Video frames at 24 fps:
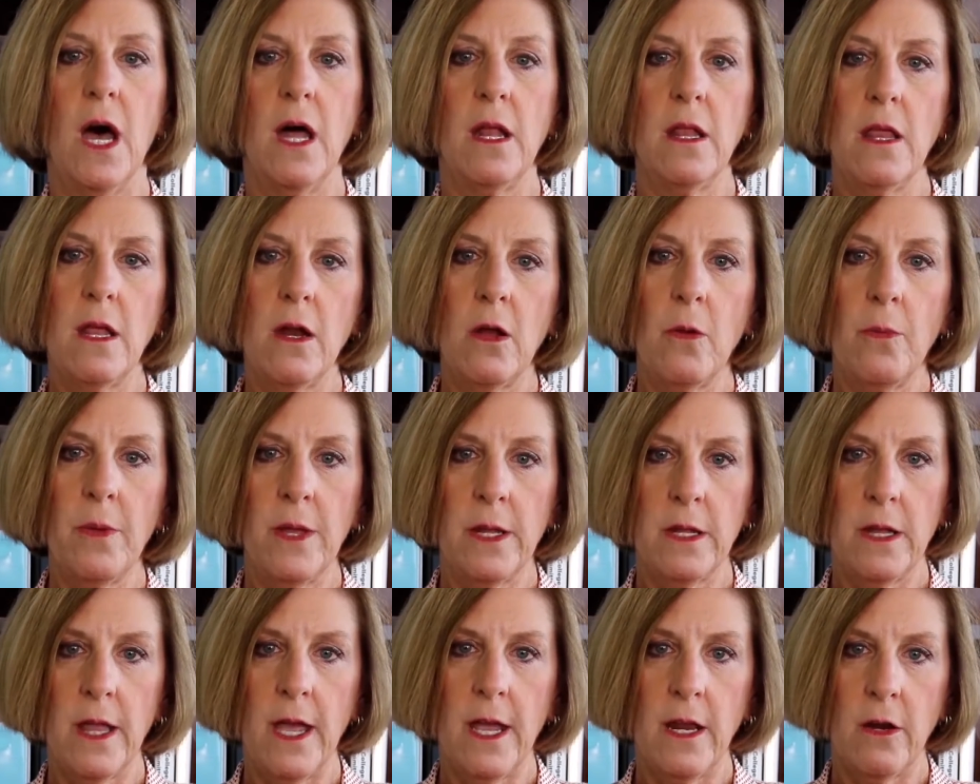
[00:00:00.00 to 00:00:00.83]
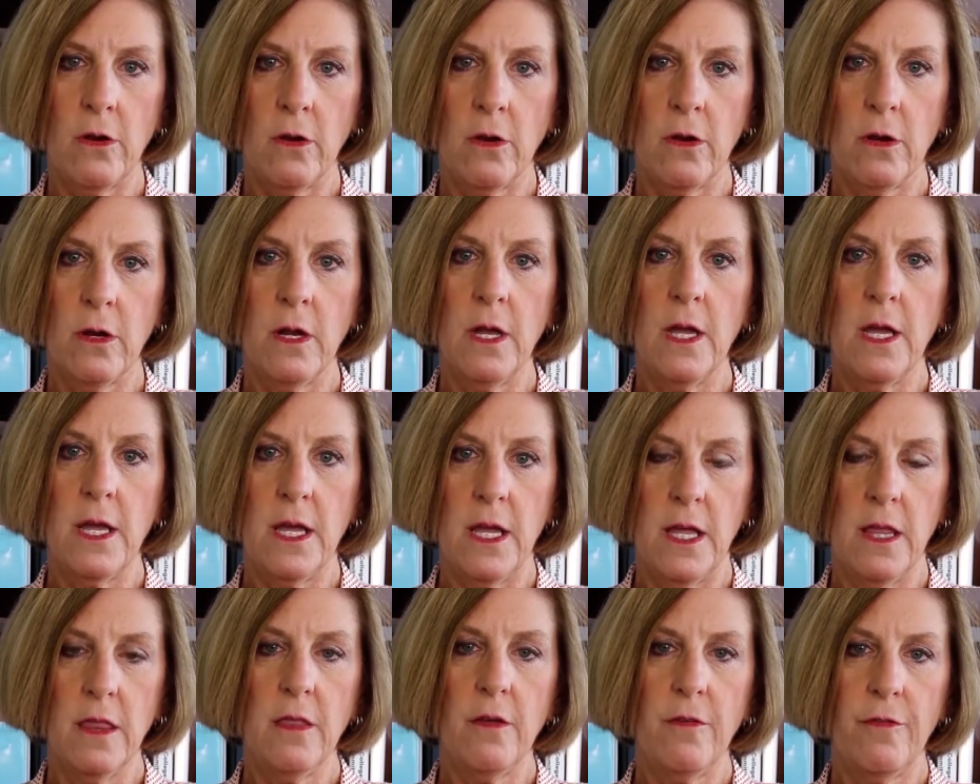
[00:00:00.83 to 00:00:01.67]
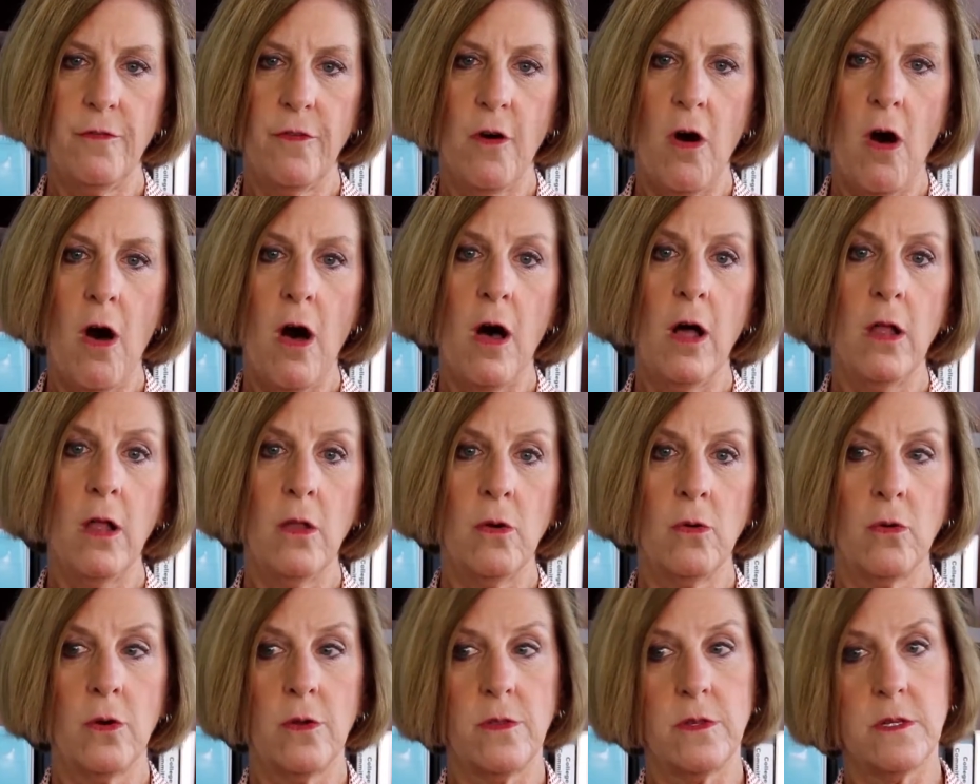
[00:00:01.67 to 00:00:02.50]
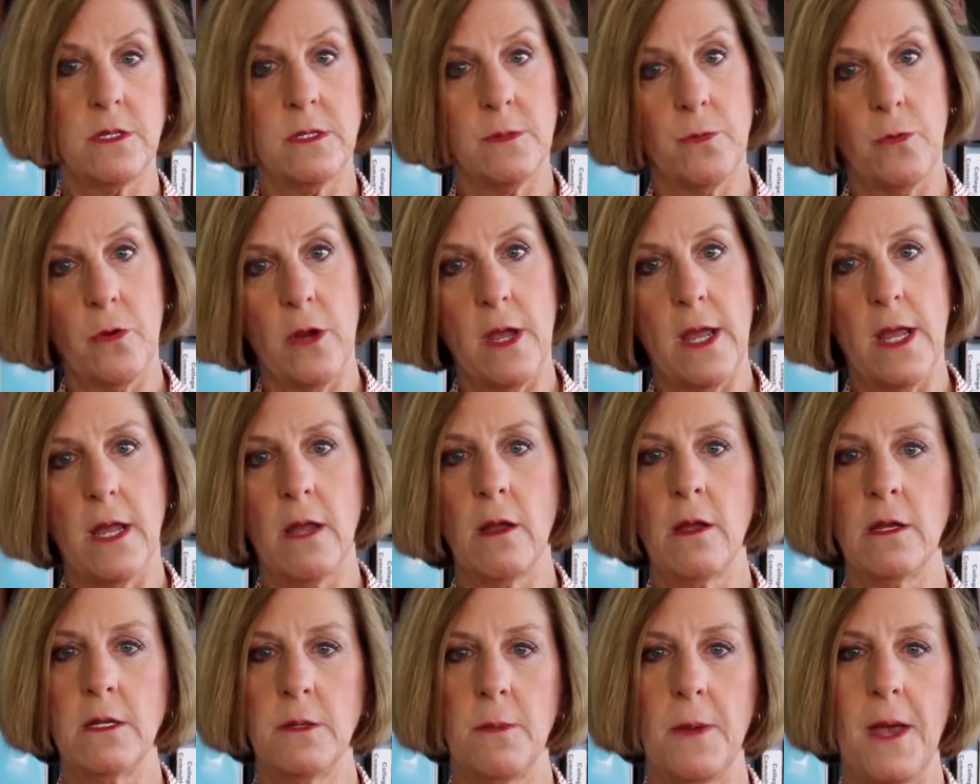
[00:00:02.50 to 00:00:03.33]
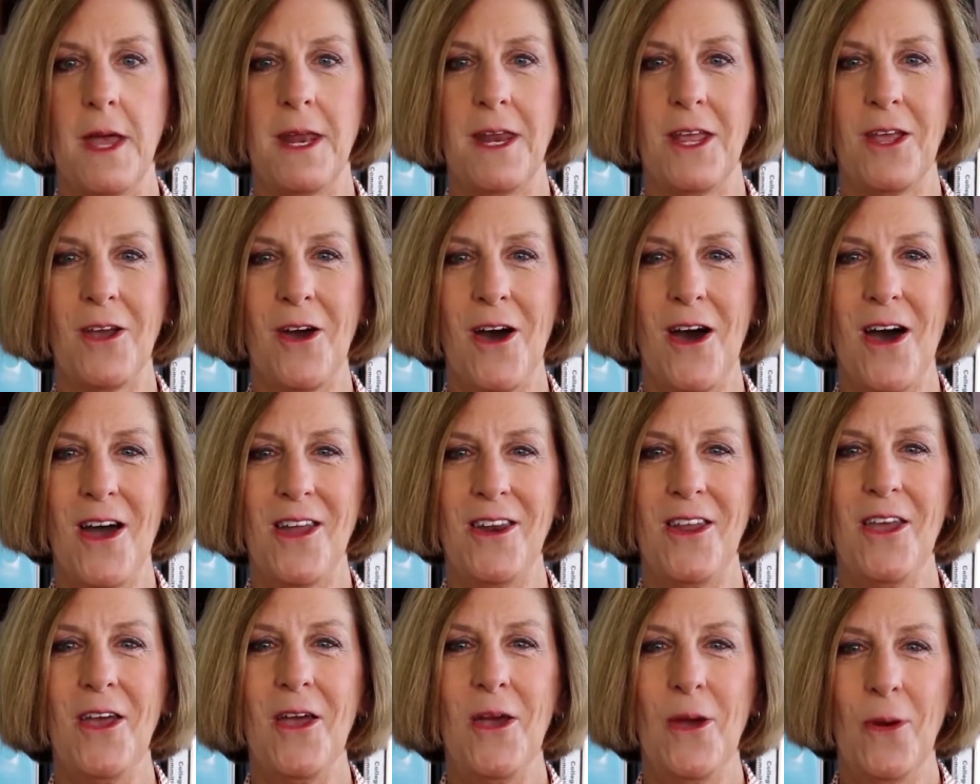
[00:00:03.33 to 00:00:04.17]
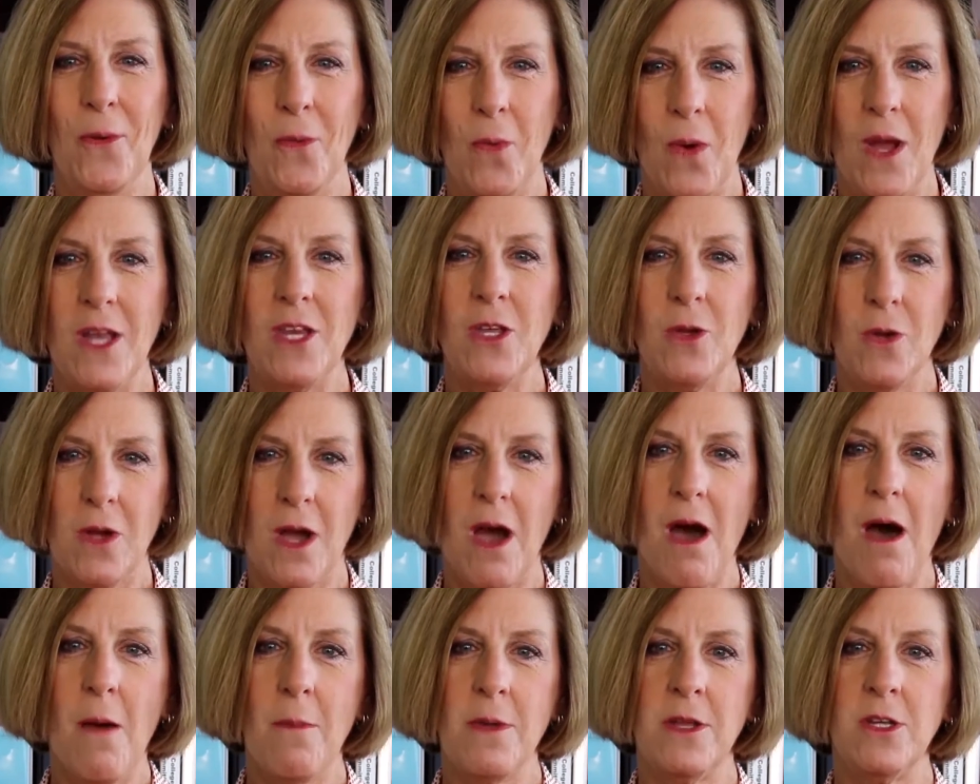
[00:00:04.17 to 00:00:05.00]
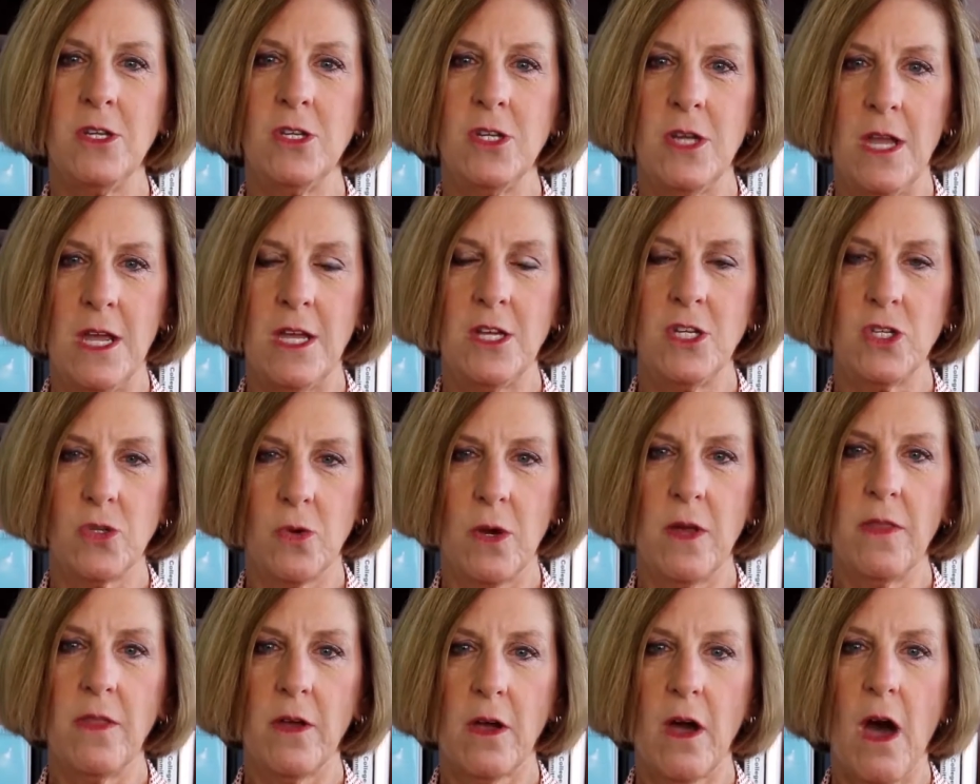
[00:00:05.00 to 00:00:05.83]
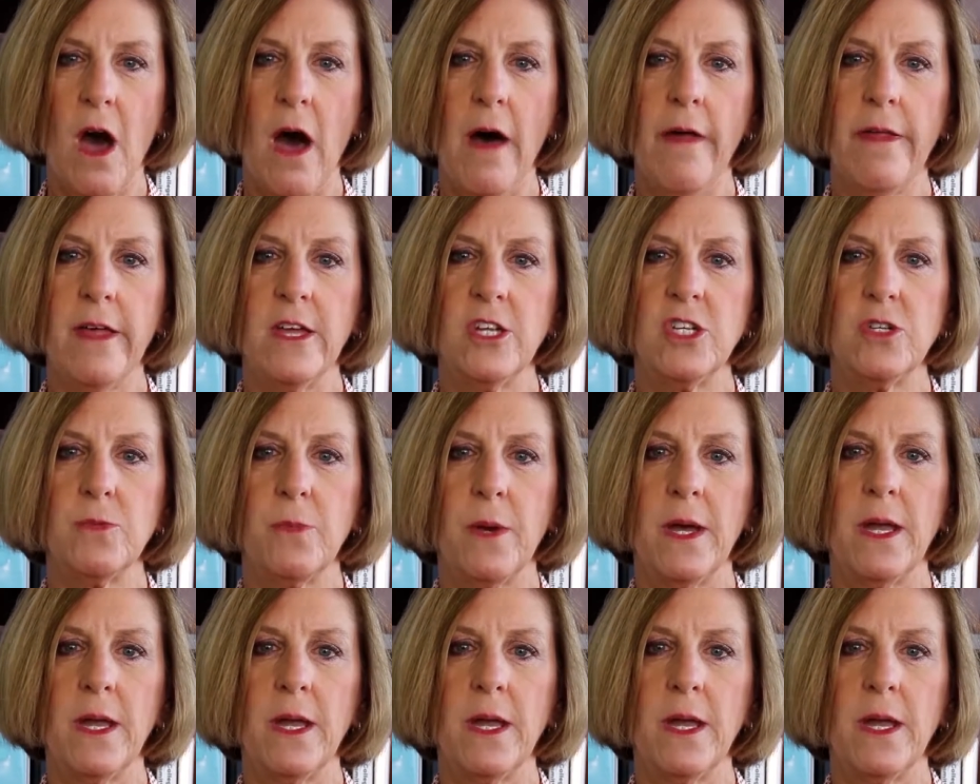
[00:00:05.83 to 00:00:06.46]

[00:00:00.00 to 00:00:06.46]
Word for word: a little bit later in the fall or the spring, depending on when you come and, and join the college.